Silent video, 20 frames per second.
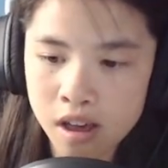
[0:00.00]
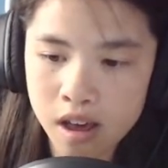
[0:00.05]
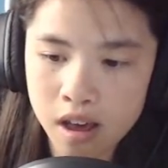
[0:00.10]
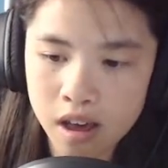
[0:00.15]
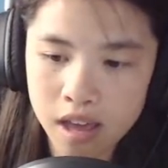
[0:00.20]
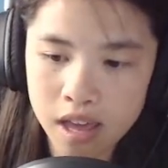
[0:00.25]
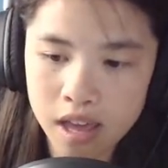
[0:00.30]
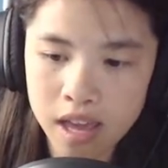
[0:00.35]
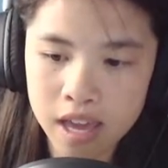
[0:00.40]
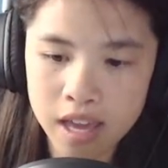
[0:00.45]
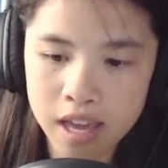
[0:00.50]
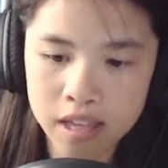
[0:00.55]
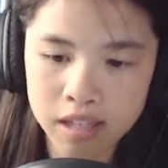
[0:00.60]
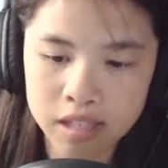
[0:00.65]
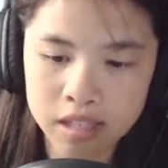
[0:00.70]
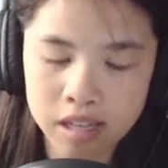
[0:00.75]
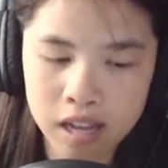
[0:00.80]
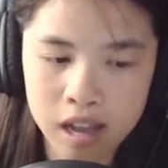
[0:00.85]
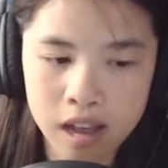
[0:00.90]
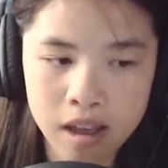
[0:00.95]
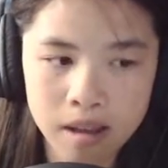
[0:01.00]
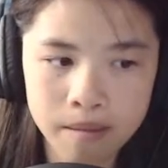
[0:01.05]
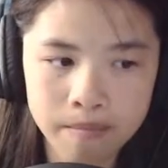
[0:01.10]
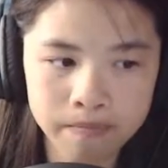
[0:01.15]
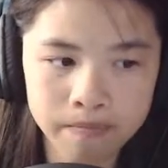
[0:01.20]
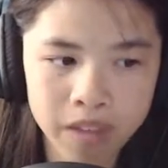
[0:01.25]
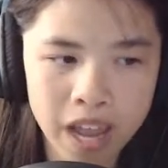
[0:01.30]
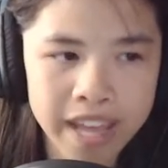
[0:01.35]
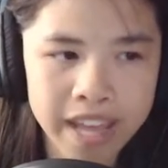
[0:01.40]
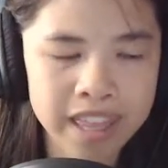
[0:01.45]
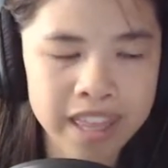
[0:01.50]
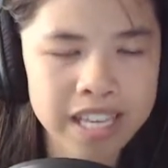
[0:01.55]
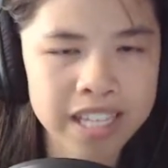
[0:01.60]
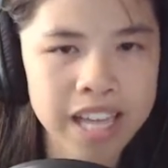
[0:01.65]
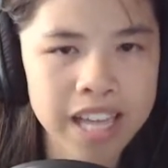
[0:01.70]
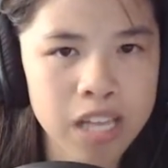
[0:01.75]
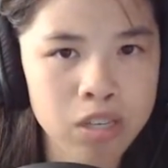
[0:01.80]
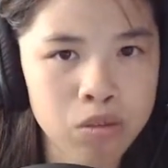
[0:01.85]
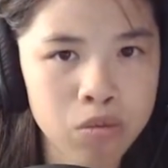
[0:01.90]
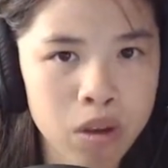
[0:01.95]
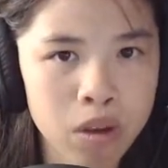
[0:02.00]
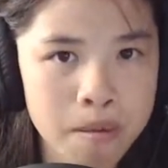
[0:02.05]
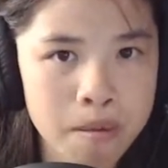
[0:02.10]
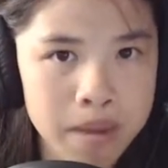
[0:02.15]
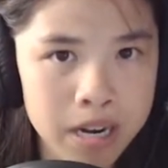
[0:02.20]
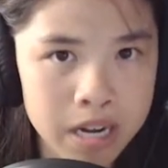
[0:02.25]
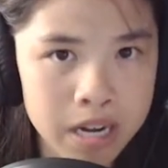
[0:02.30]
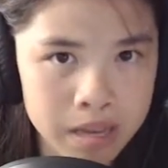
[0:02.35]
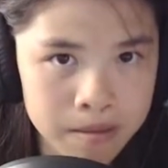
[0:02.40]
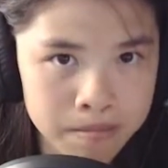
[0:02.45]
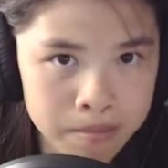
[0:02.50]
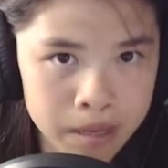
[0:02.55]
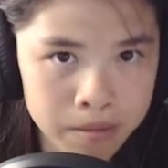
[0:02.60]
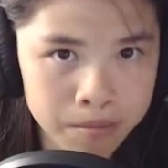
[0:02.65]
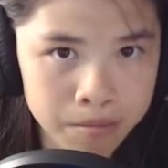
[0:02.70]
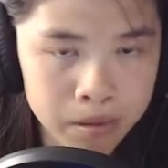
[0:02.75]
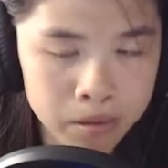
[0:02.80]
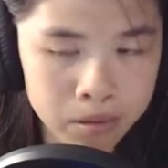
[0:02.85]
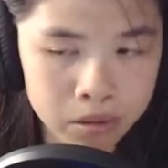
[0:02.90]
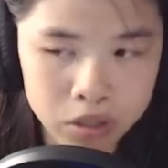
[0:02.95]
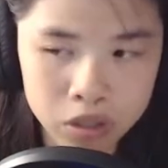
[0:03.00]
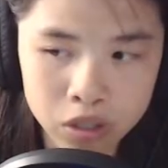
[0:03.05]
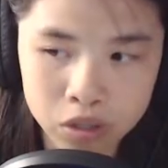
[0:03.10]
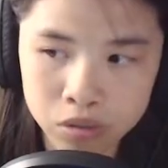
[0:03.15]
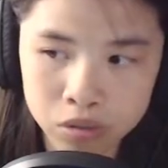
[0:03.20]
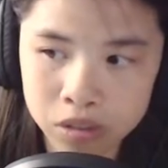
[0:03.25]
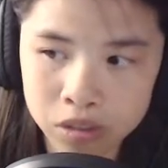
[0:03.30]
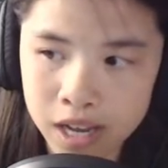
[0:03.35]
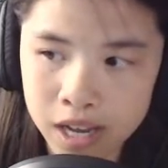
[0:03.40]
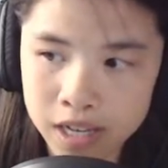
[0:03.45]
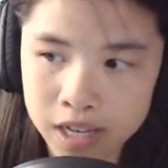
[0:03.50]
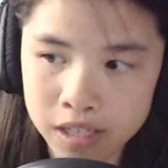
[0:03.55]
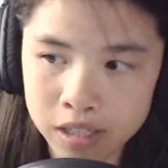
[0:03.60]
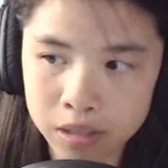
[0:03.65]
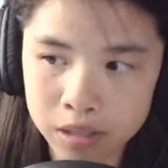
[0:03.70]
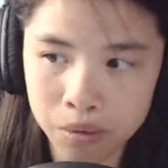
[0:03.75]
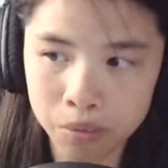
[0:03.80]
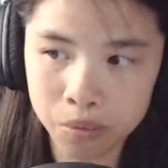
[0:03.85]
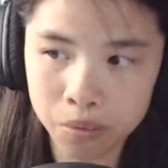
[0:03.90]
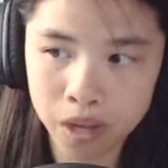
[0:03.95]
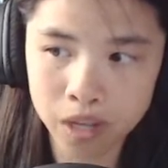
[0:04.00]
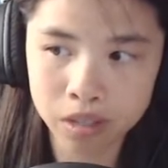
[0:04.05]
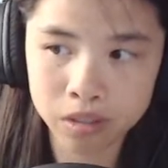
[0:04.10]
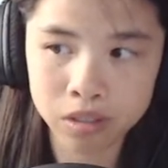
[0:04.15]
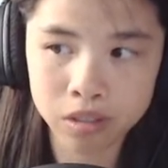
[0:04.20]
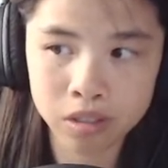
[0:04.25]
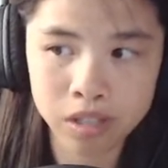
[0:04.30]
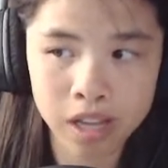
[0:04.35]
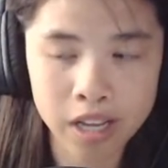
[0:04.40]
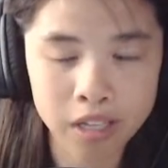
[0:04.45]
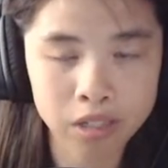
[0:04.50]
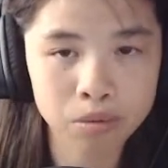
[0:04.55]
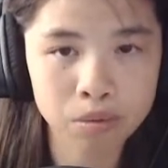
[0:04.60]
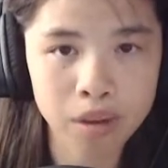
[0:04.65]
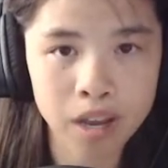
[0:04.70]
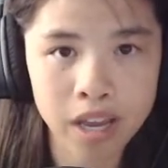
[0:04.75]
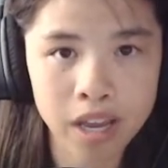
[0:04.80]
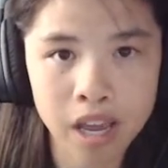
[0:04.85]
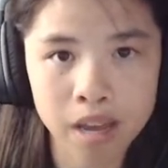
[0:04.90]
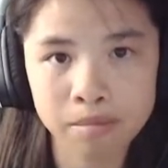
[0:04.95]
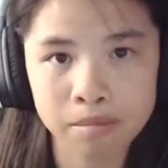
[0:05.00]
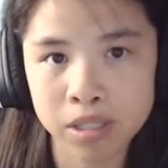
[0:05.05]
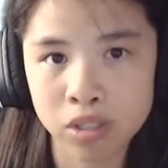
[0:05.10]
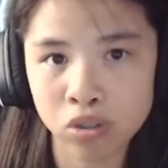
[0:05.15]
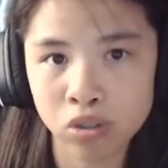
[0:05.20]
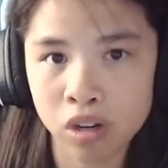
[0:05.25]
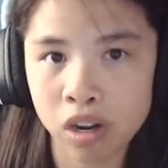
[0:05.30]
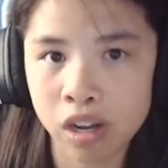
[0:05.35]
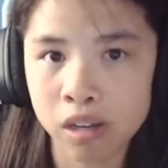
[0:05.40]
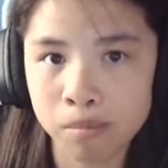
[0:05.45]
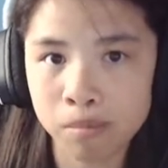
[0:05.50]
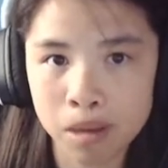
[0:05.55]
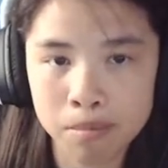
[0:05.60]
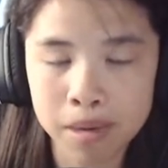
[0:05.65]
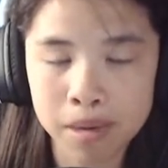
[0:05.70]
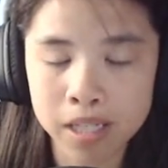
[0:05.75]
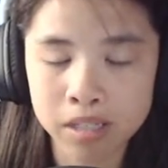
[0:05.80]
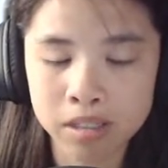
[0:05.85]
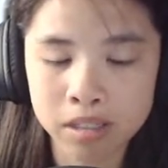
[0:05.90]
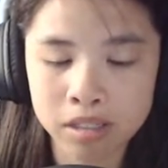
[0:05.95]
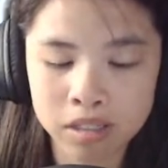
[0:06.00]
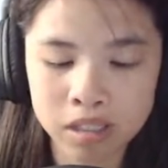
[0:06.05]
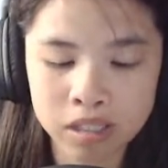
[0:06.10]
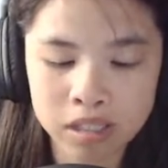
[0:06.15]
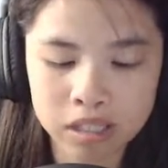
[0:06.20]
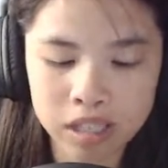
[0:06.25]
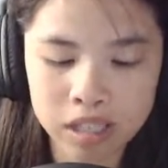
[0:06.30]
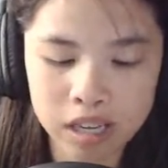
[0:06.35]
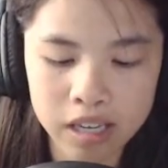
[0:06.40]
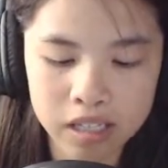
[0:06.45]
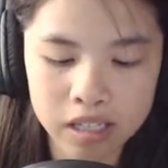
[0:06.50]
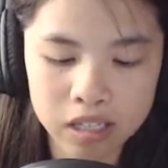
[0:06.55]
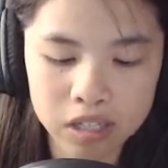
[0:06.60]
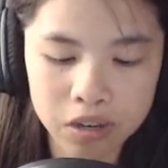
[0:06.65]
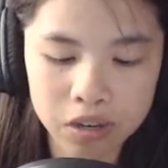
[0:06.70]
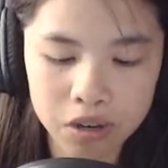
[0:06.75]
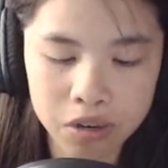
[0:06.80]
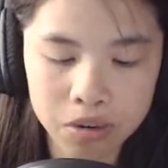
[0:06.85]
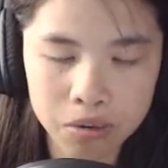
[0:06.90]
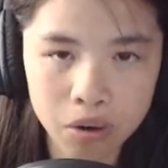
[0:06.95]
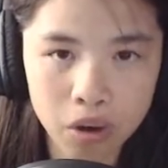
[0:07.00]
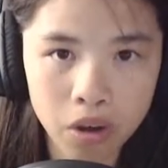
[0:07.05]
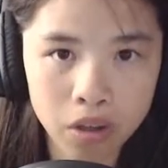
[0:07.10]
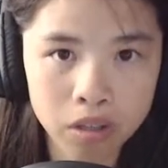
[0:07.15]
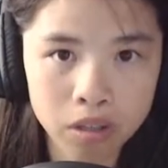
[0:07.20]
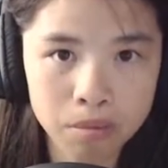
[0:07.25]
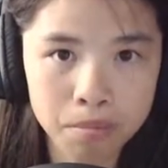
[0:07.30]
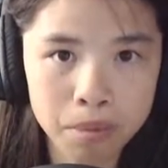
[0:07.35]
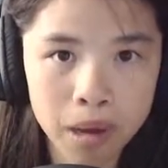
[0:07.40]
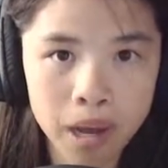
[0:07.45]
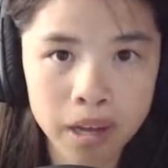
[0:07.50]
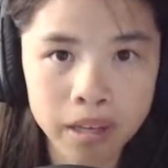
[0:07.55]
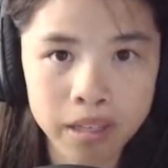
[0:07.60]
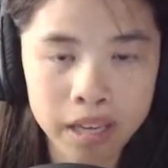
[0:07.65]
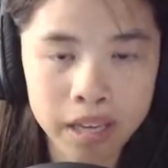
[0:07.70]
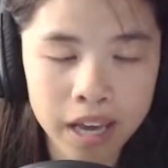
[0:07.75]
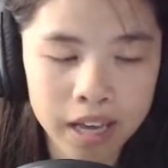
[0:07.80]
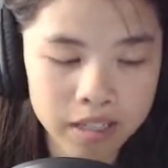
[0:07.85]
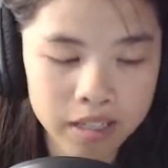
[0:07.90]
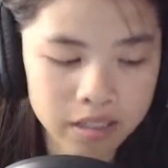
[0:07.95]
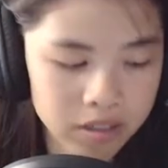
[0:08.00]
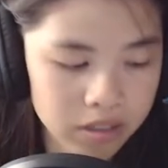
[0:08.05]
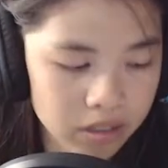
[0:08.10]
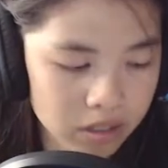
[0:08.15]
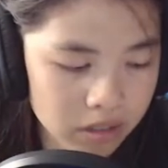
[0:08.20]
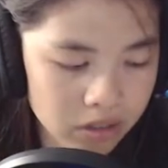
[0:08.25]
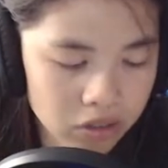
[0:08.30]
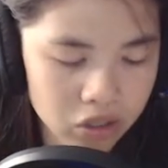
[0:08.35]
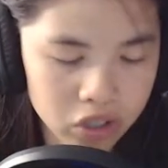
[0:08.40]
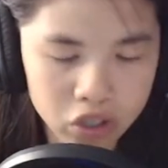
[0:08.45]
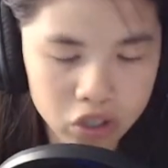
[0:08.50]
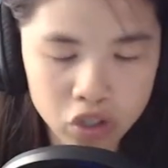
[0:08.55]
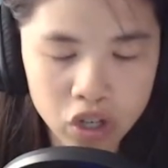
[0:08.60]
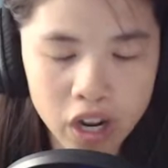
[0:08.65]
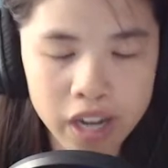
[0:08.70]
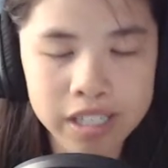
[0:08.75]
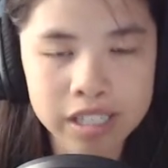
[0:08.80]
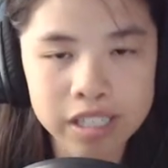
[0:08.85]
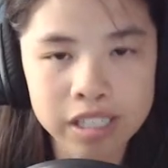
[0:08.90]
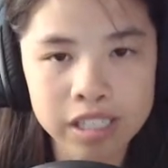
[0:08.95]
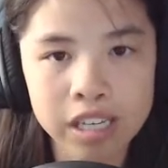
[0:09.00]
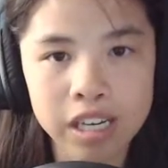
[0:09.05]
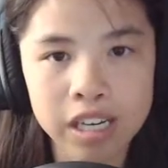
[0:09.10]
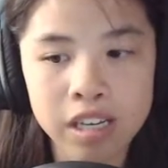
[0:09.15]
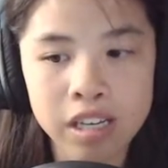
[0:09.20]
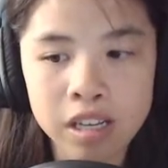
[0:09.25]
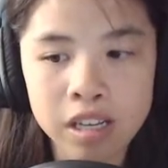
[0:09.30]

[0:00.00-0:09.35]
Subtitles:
And I think that's what many people use as well. So that's why I've been trying my best to get, all the podcast, or just trying to get,